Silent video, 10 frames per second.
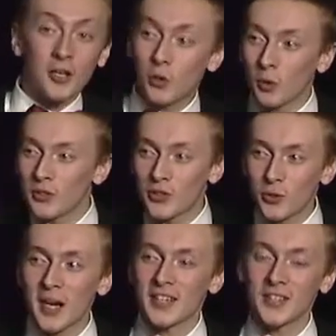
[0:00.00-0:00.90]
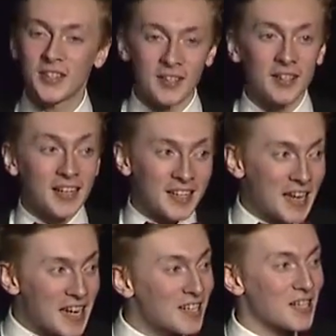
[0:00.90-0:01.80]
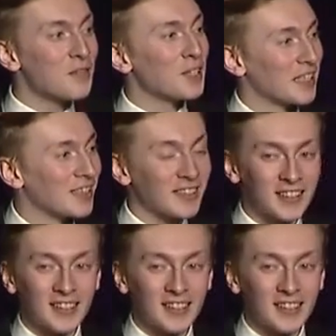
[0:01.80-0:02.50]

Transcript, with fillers: towards stress, negativity,